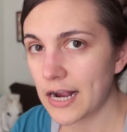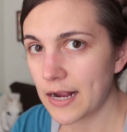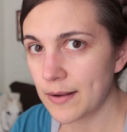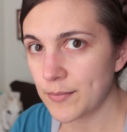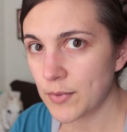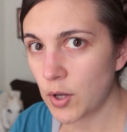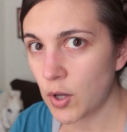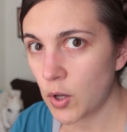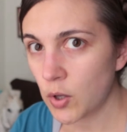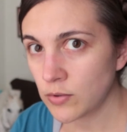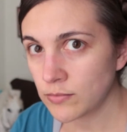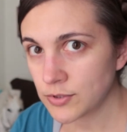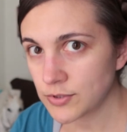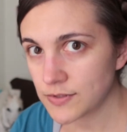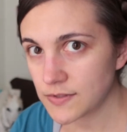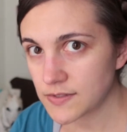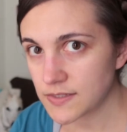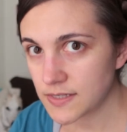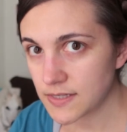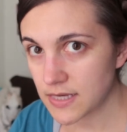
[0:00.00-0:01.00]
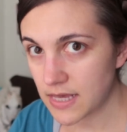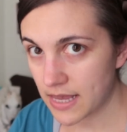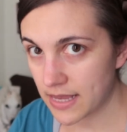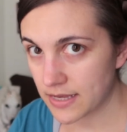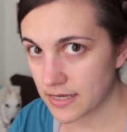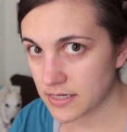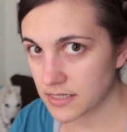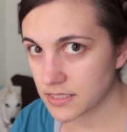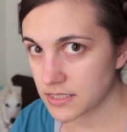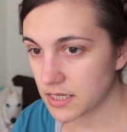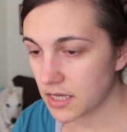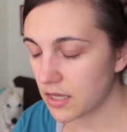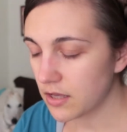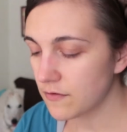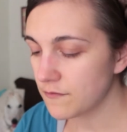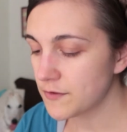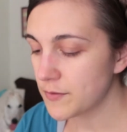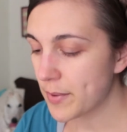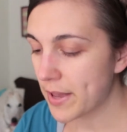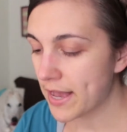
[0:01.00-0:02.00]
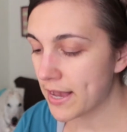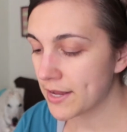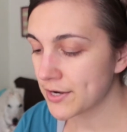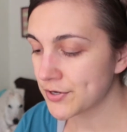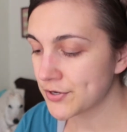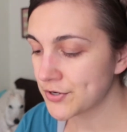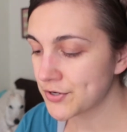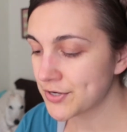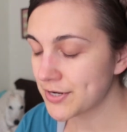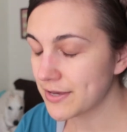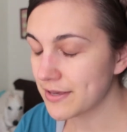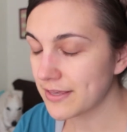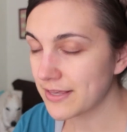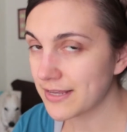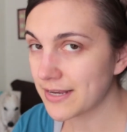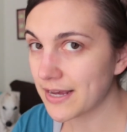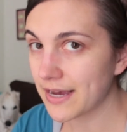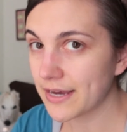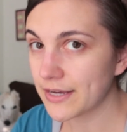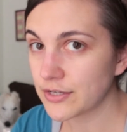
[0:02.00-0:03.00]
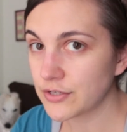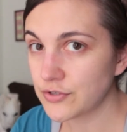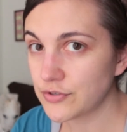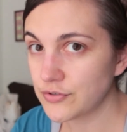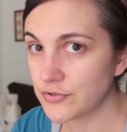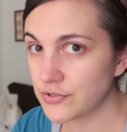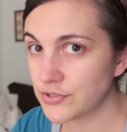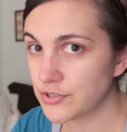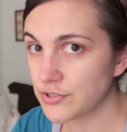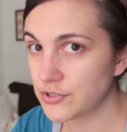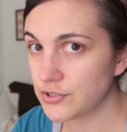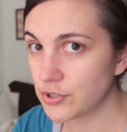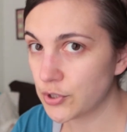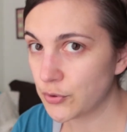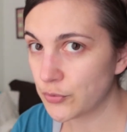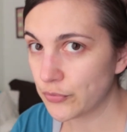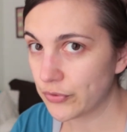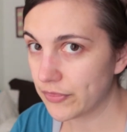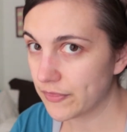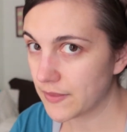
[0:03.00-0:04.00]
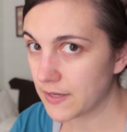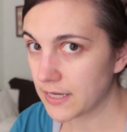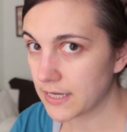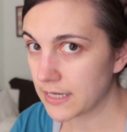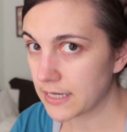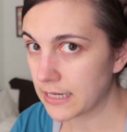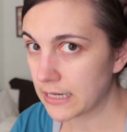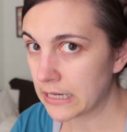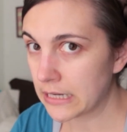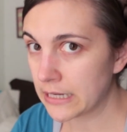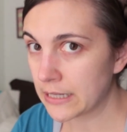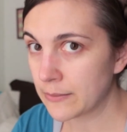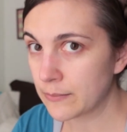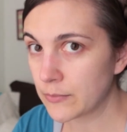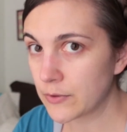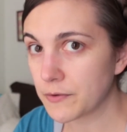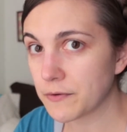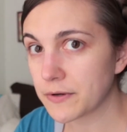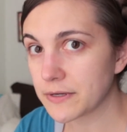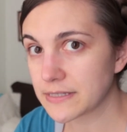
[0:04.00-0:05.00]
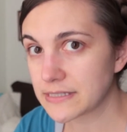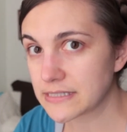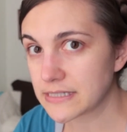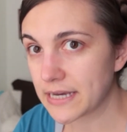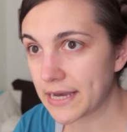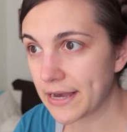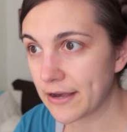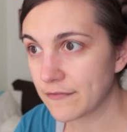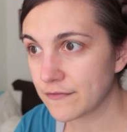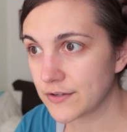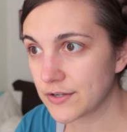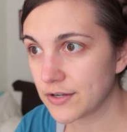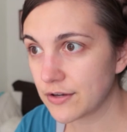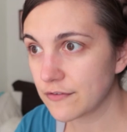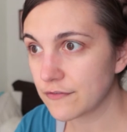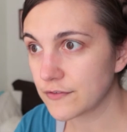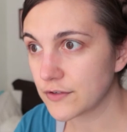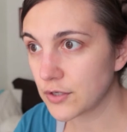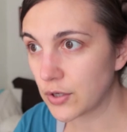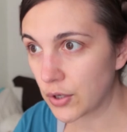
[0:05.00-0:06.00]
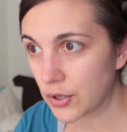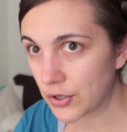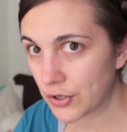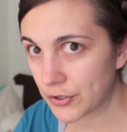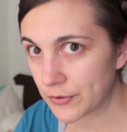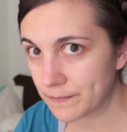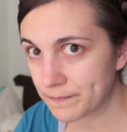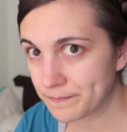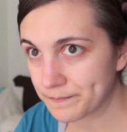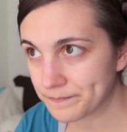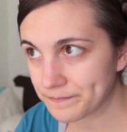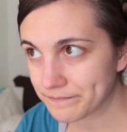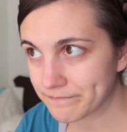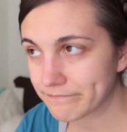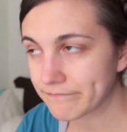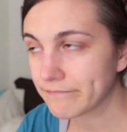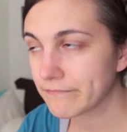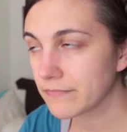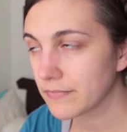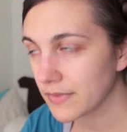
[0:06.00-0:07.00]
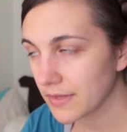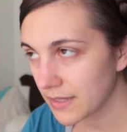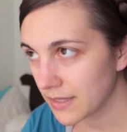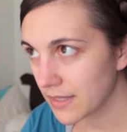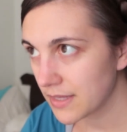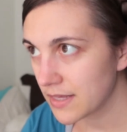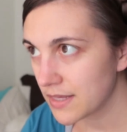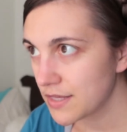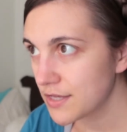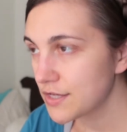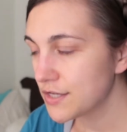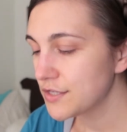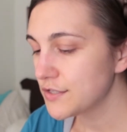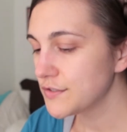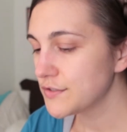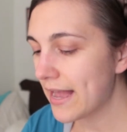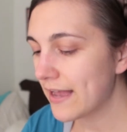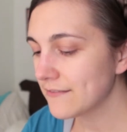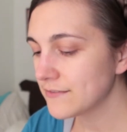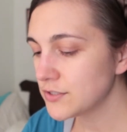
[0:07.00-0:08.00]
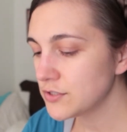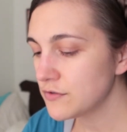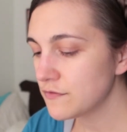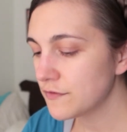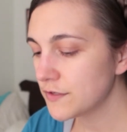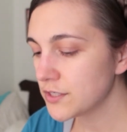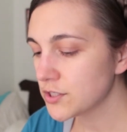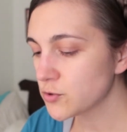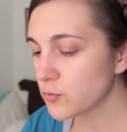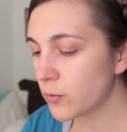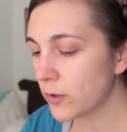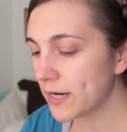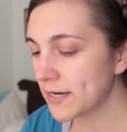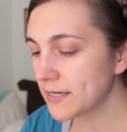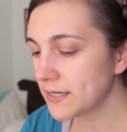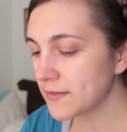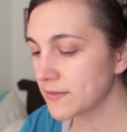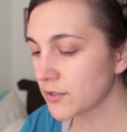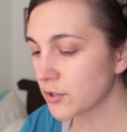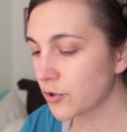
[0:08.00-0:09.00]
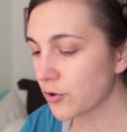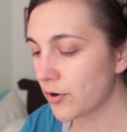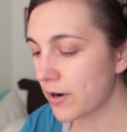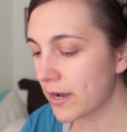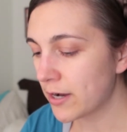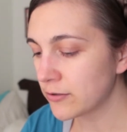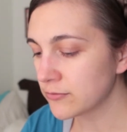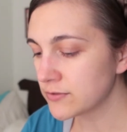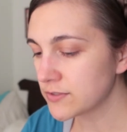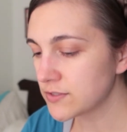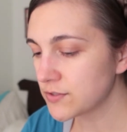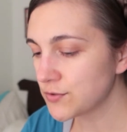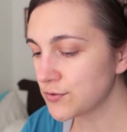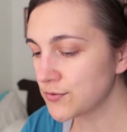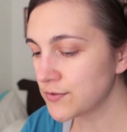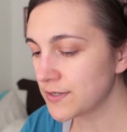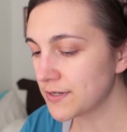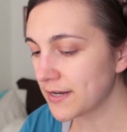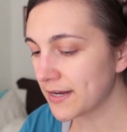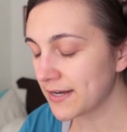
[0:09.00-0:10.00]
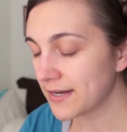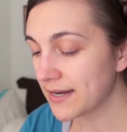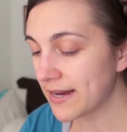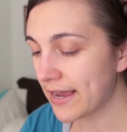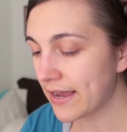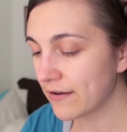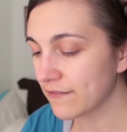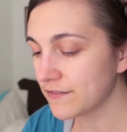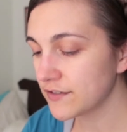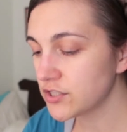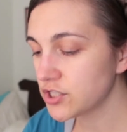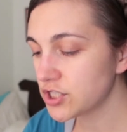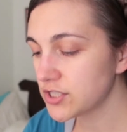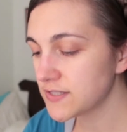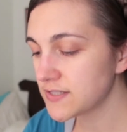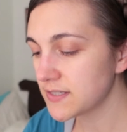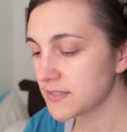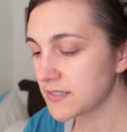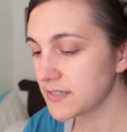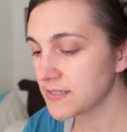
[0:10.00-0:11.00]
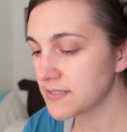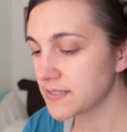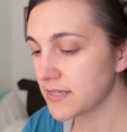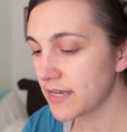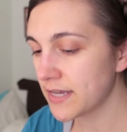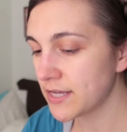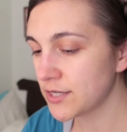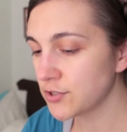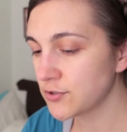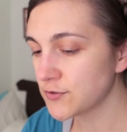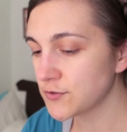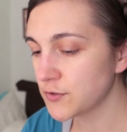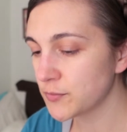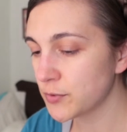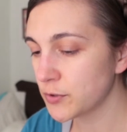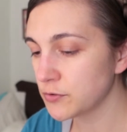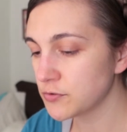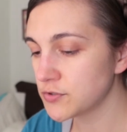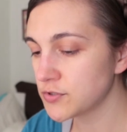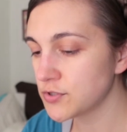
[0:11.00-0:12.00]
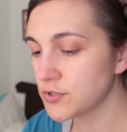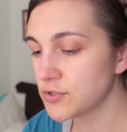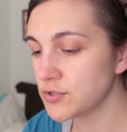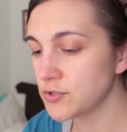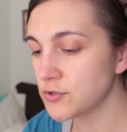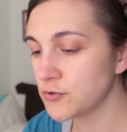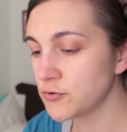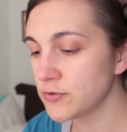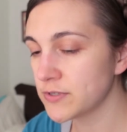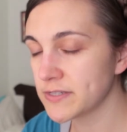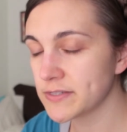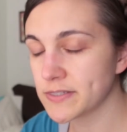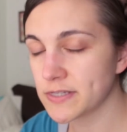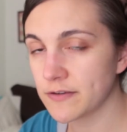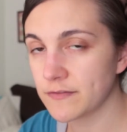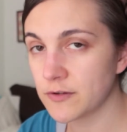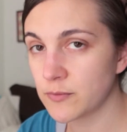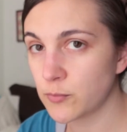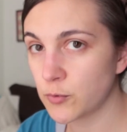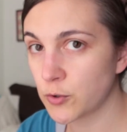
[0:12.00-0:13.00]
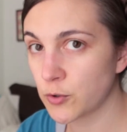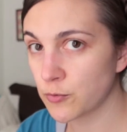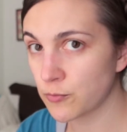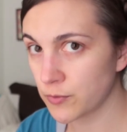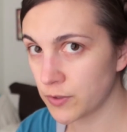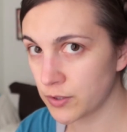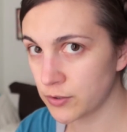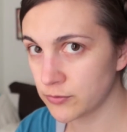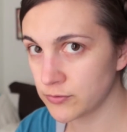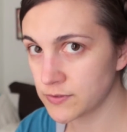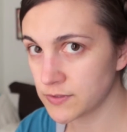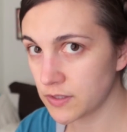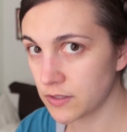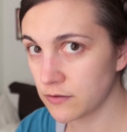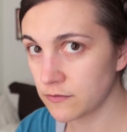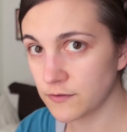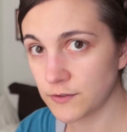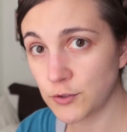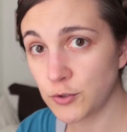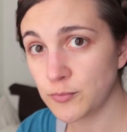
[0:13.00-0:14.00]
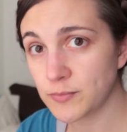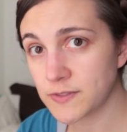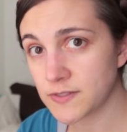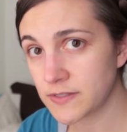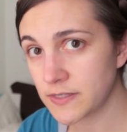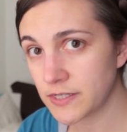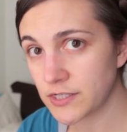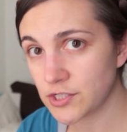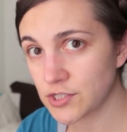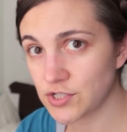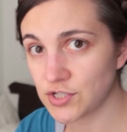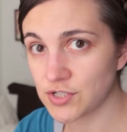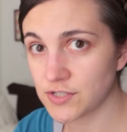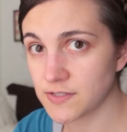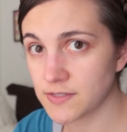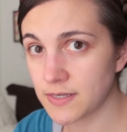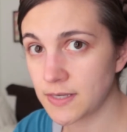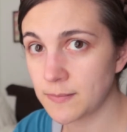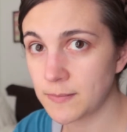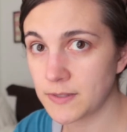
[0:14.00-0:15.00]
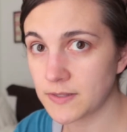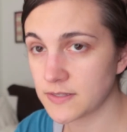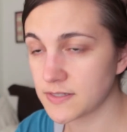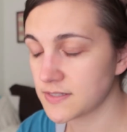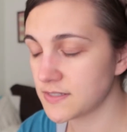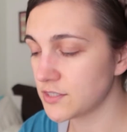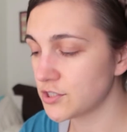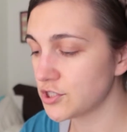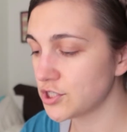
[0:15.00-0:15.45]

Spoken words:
I'm almost to the end of the pattern, and I don't think I'm going to have enough yarn. After you finish widening the crown to the 9.5 inches that they said, you're supposed to do 7 more rows of loop stitch, just keeping the